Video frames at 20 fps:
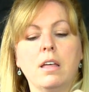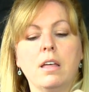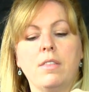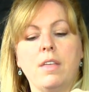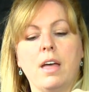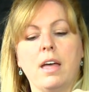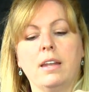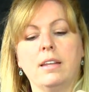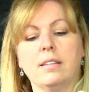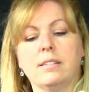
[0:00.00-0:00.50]

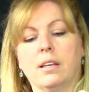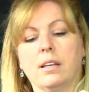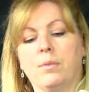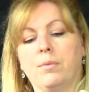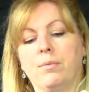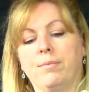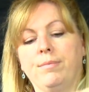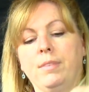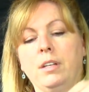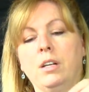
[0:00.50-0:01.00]
that is
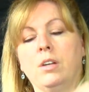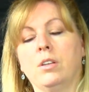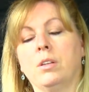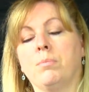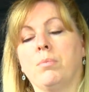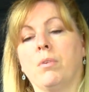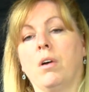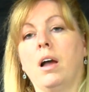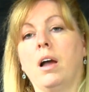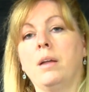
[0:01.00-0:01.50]
like, you know, the
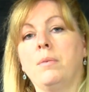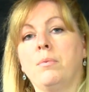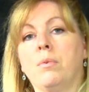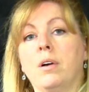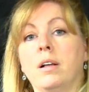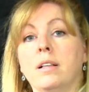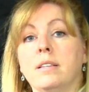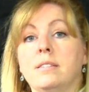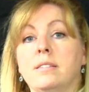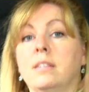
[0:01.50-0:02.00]
bride
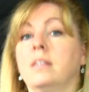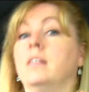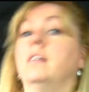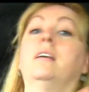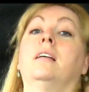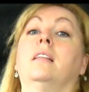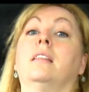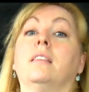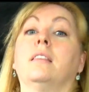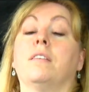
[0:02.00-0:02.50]
wants
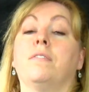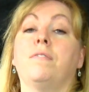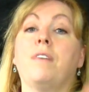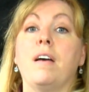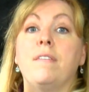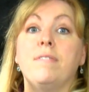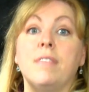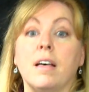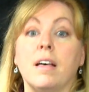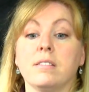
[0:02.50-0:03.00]
the
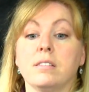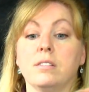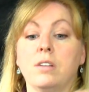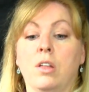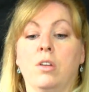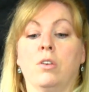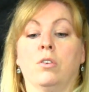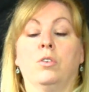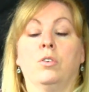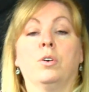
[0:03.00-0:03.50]

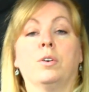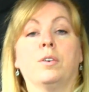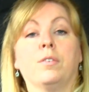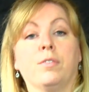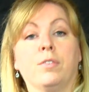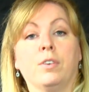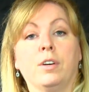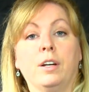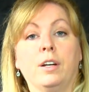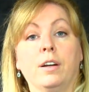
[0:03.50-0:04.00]
$5,000 look
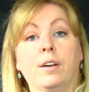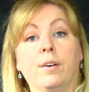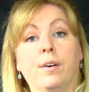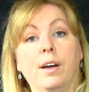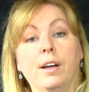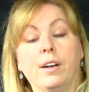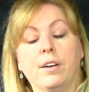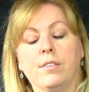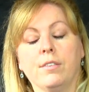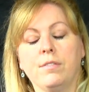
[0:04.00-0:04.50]
for, you know,
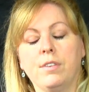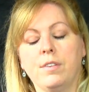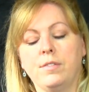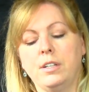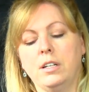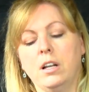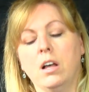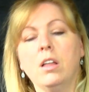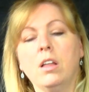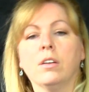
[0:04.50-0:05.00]

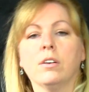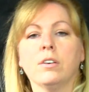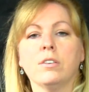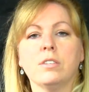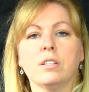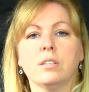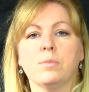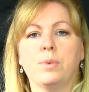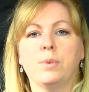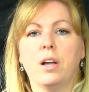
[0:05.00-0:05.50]
$150
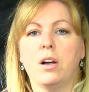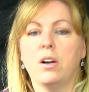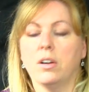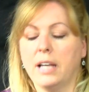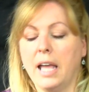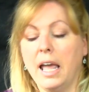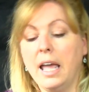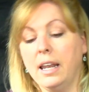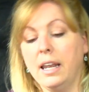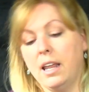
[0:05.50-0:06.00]
as we all
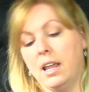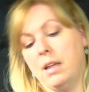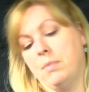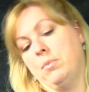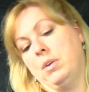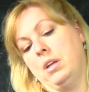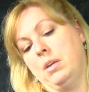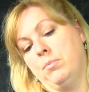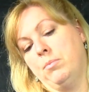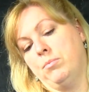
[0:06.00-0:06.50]
get,
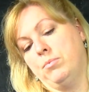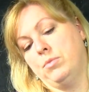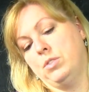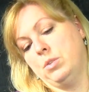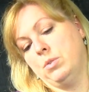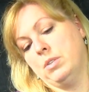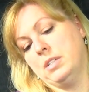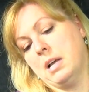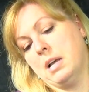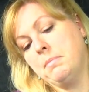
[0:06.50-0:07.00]
and we
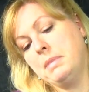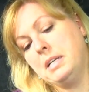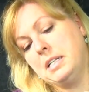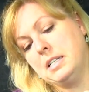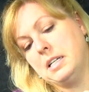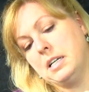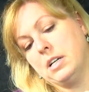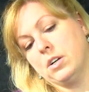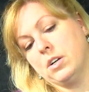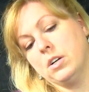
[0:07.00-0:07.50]
do a dummy
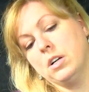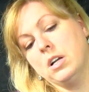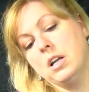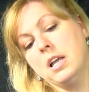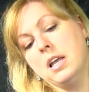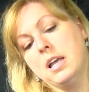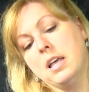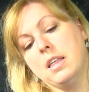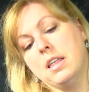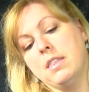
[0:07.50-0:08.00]
tier,
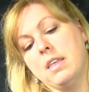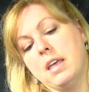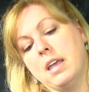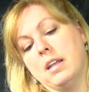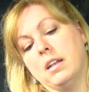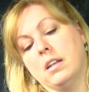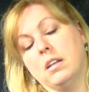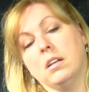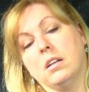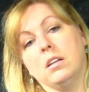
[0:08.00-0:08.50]

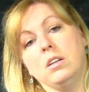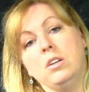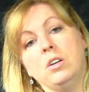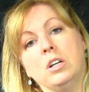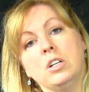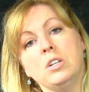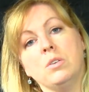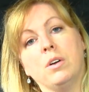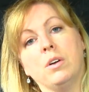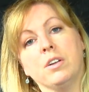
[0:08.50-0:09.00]
then you
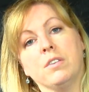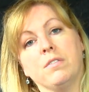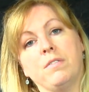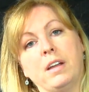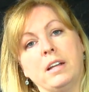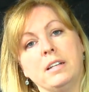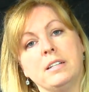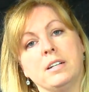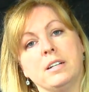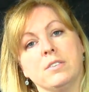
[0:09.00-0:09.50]
can do all your
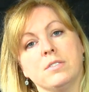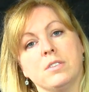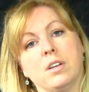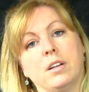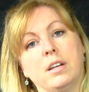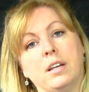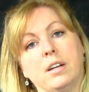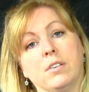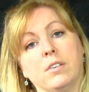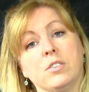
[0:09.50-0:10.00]
fake tiers
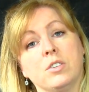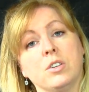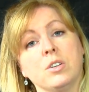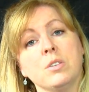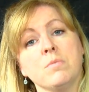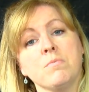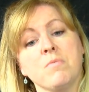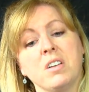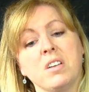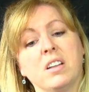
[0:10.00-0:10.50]
on here and
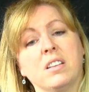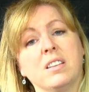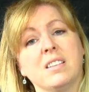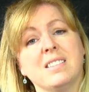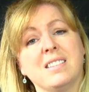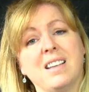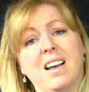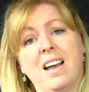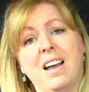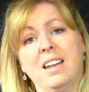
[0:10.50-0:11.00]
turn them right on the
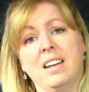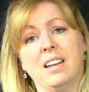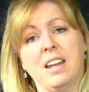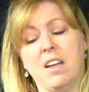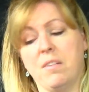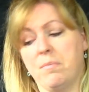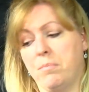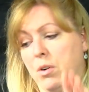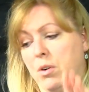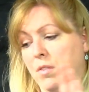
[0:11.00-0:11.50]
side and
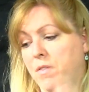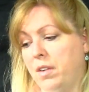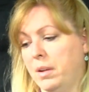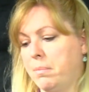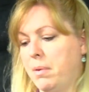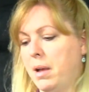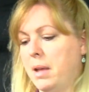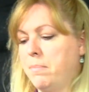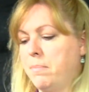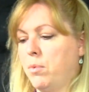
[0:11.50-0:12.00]
have
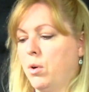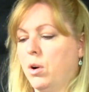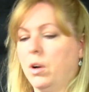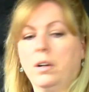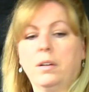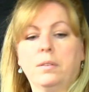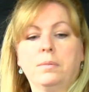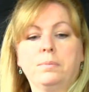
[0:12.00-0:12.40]
perfect pipe work.